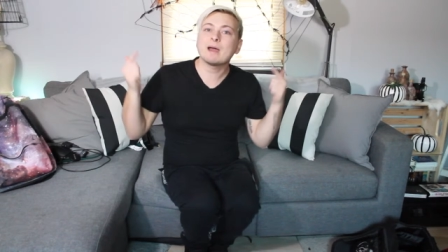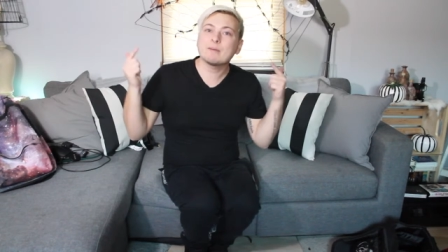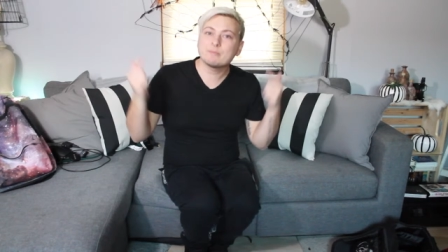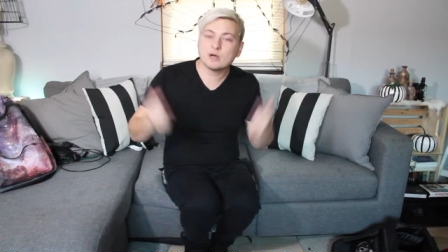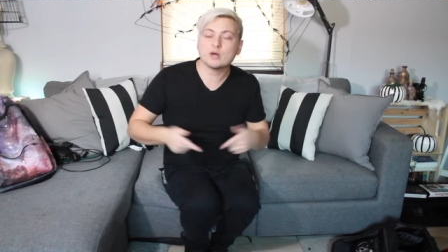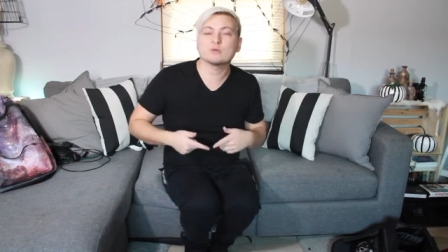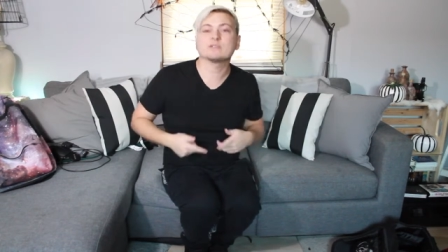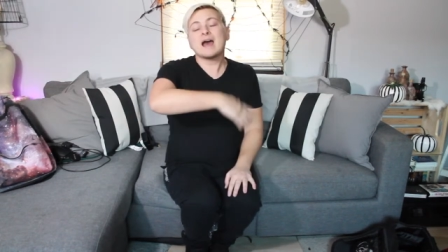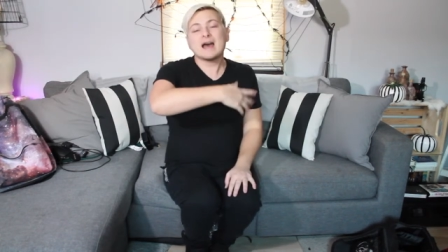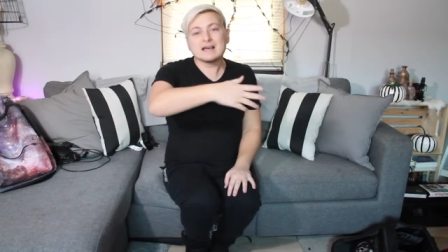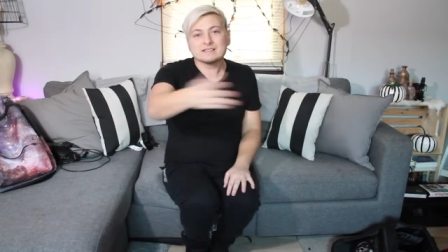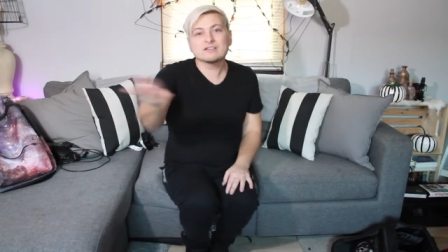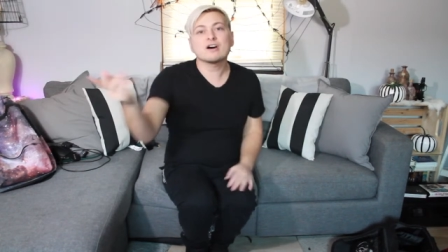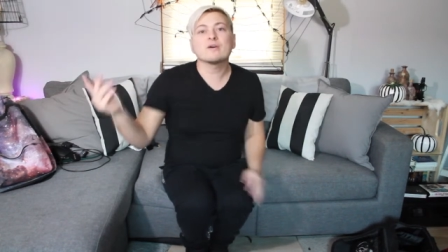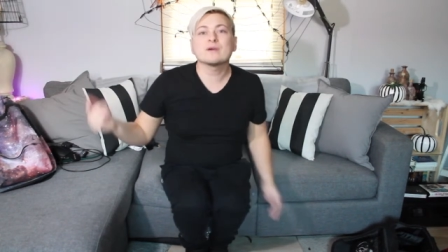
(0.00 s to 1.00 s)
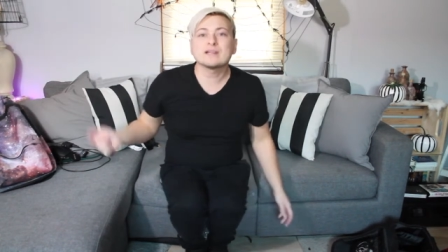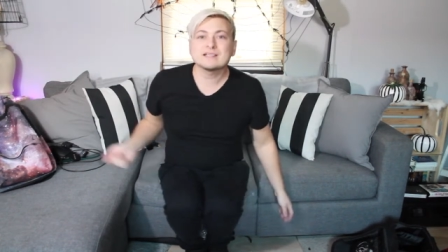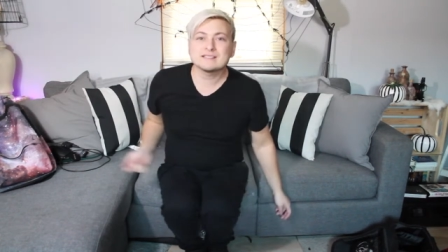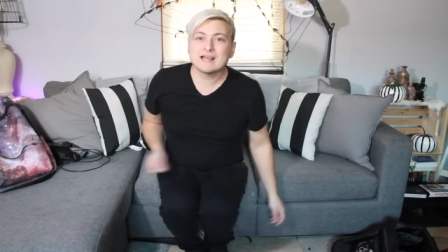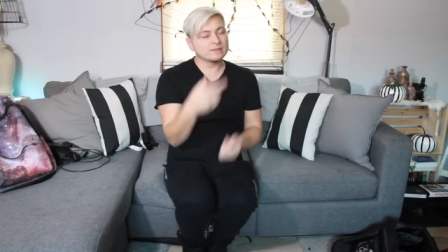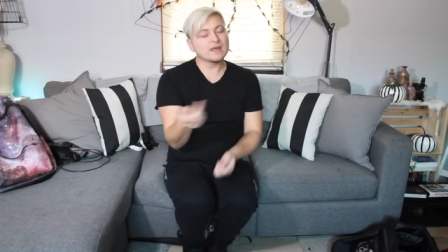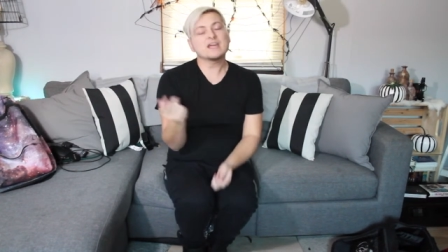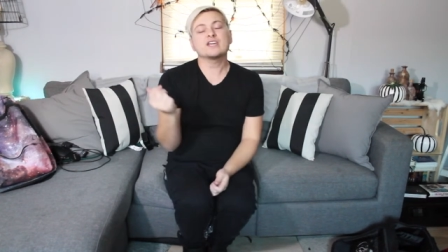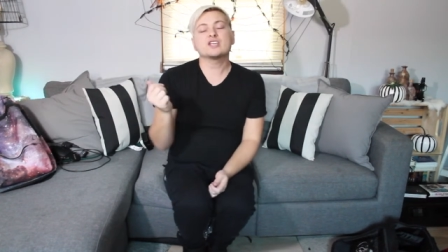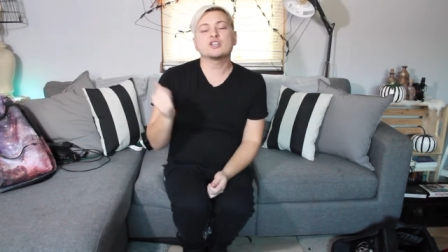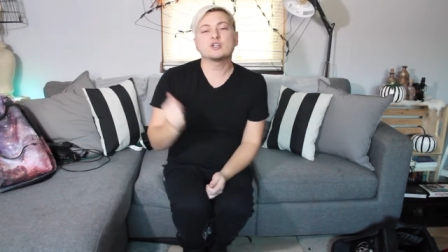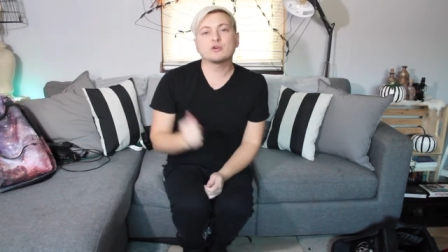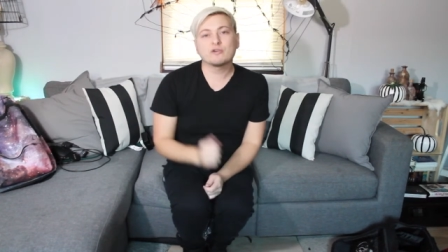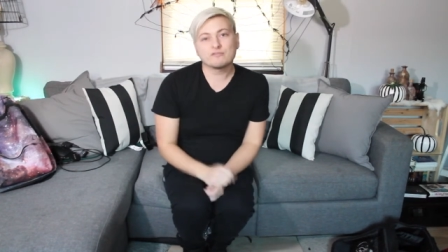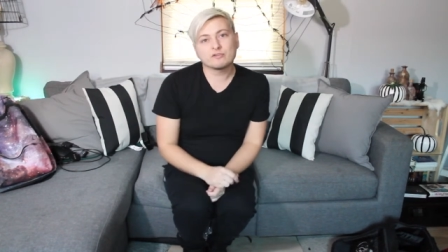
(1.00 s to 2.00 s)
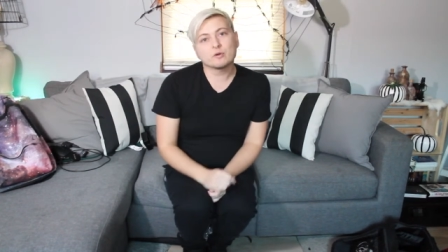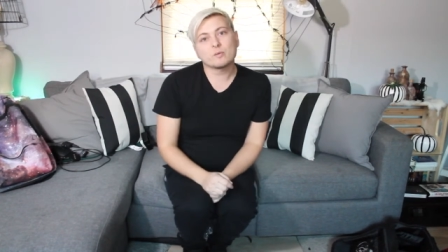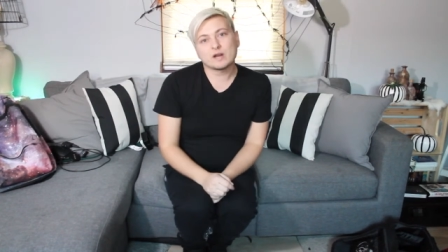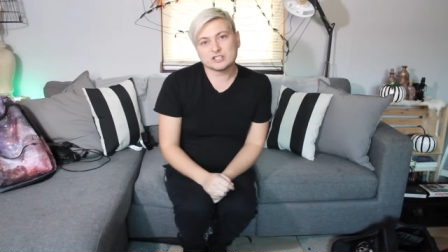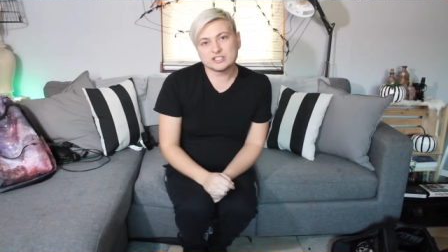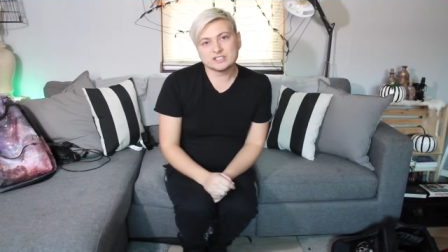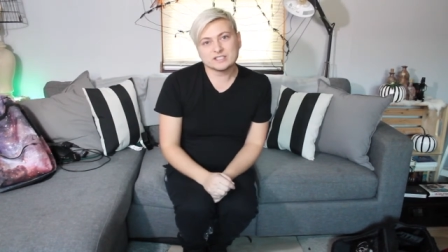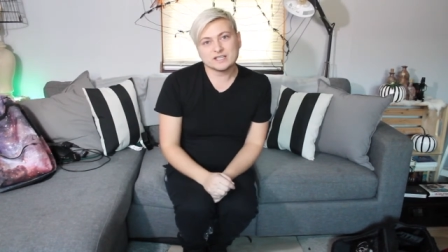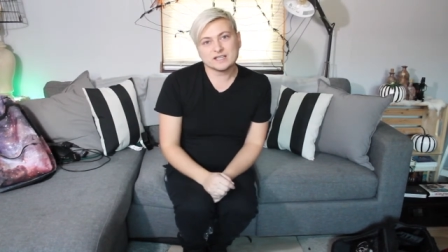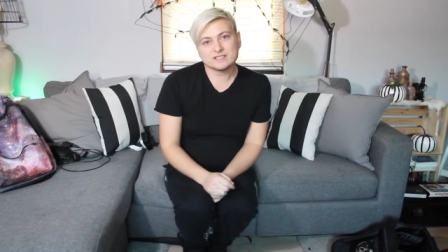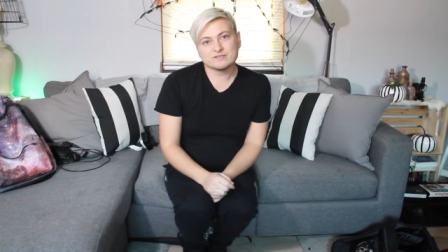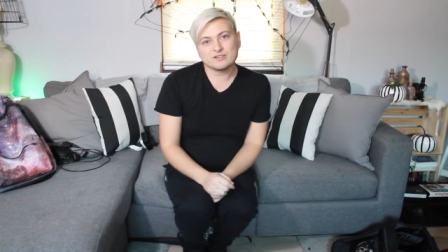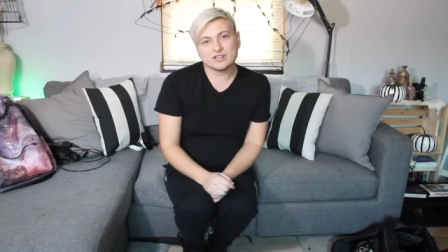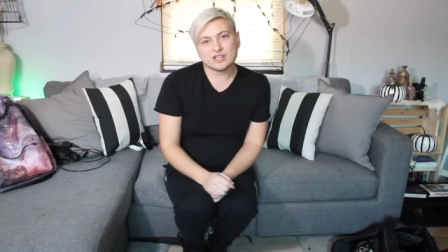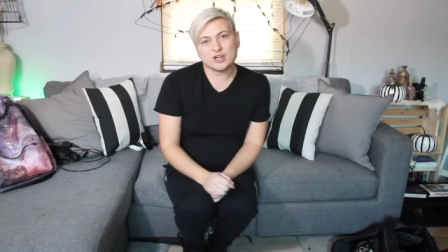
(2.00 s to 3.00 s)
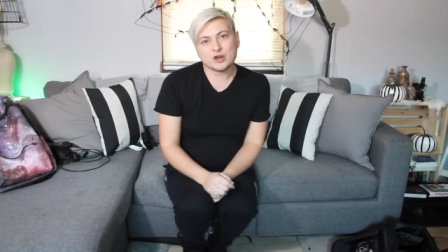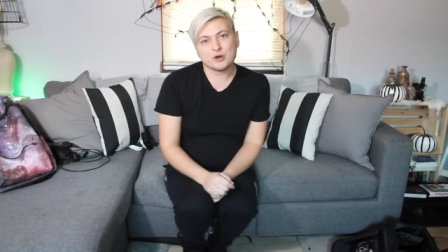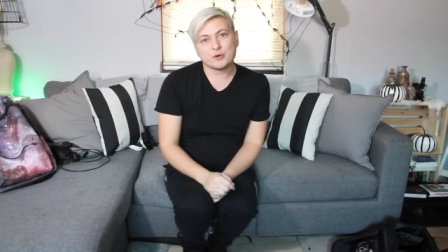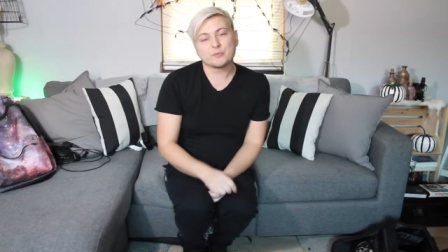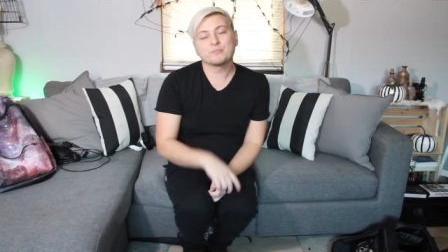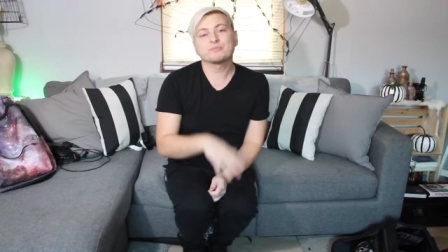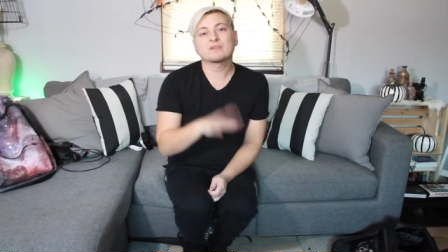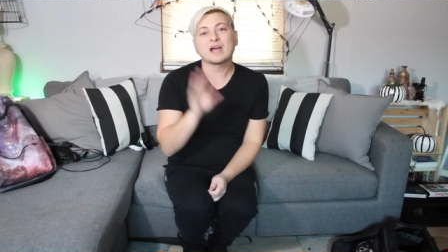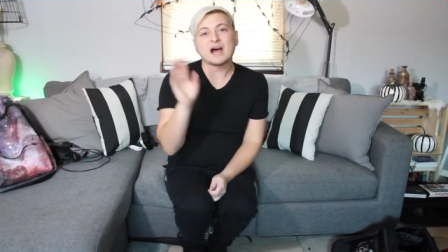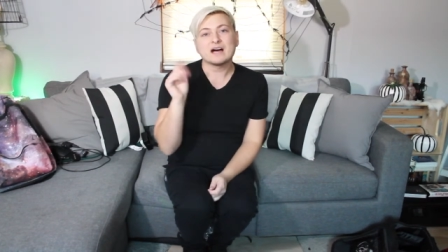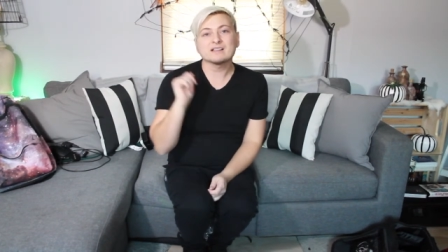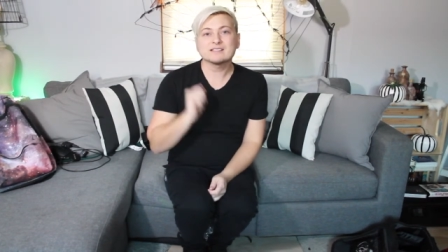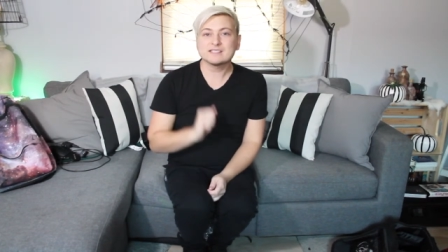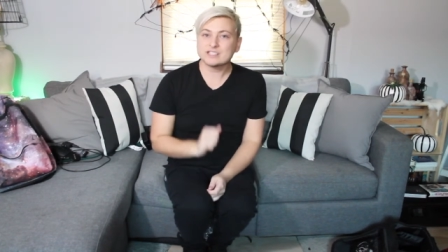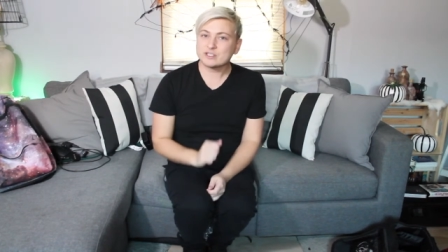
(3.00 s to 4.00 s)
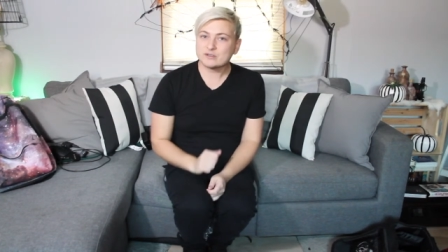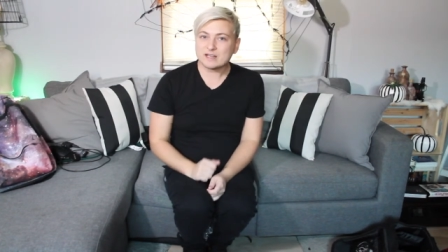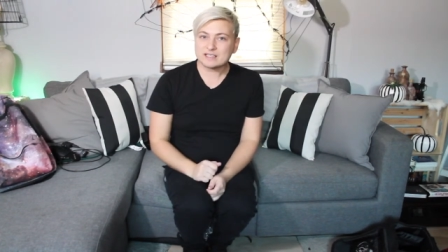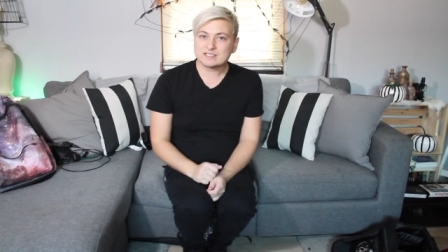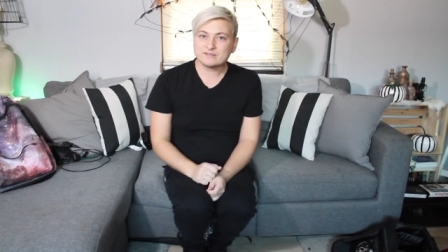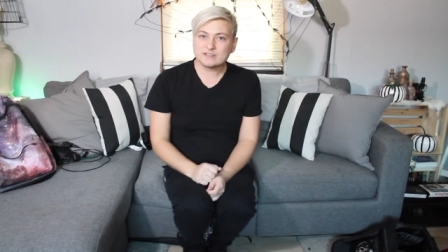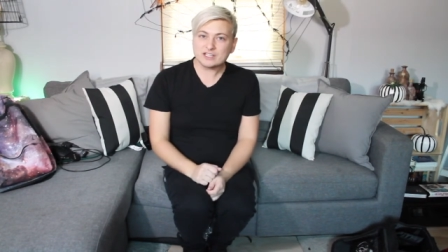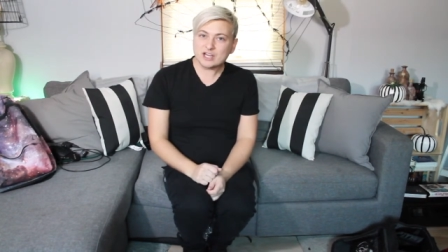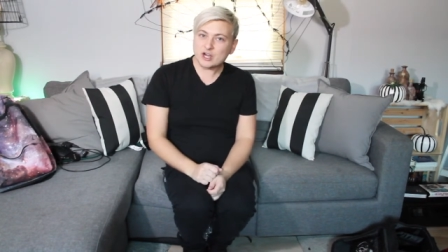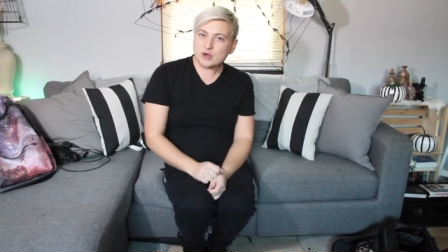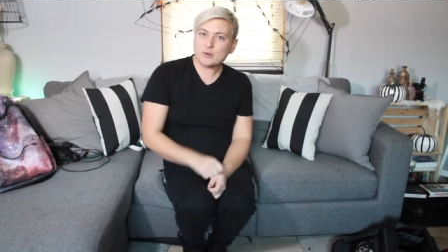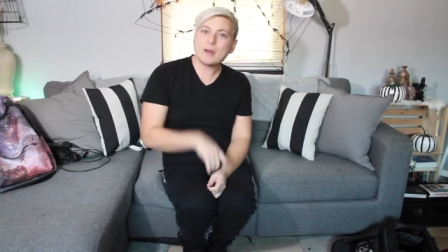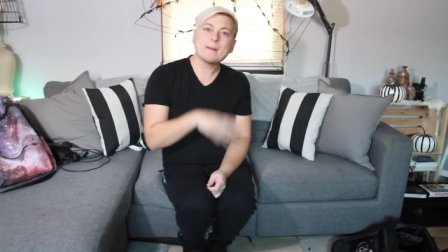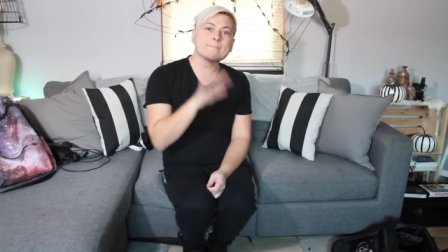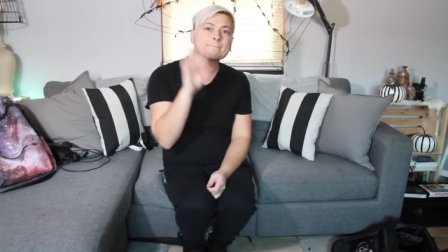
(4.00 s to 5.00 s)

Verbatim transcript: I post. As always, thank you for watching today's video. I'll see you next video.